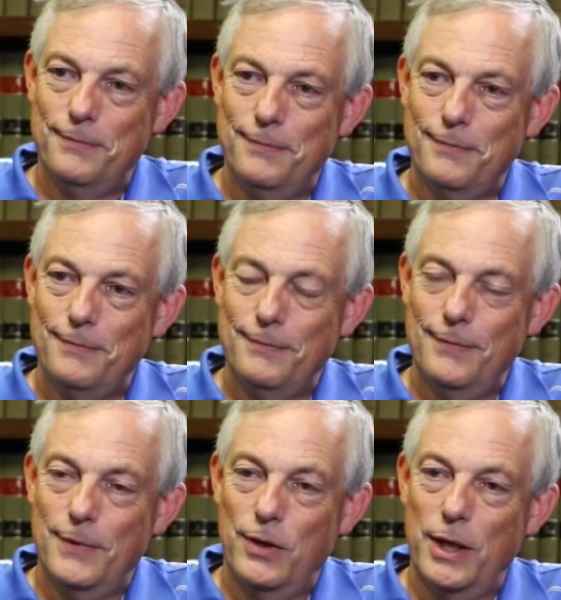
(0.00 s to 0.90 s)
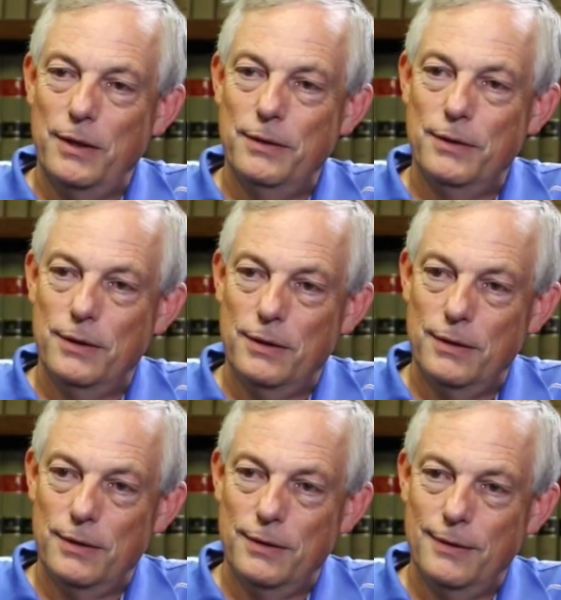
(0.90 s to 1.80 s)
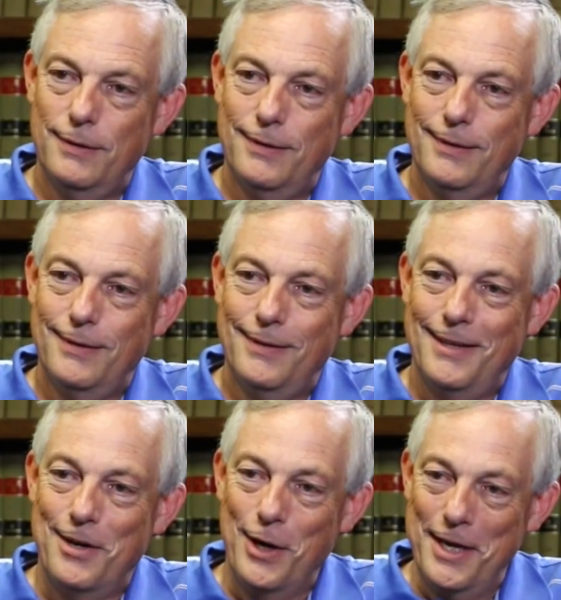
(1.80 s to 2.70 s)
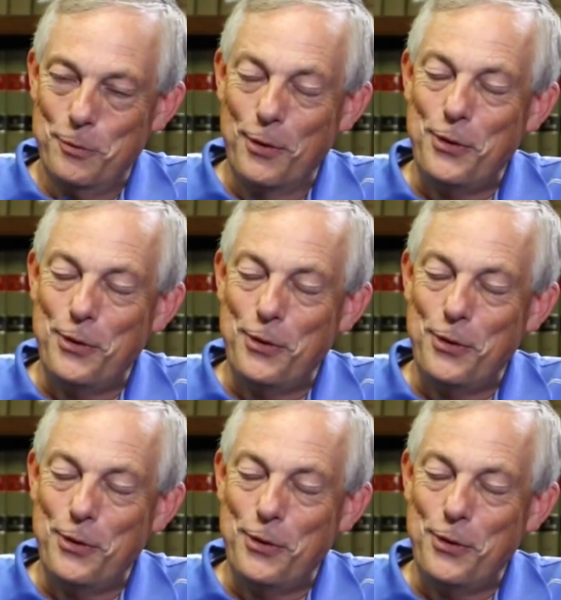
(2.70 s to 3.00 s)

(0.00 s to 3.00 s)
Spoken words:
as well. And good luck with your future endeavors.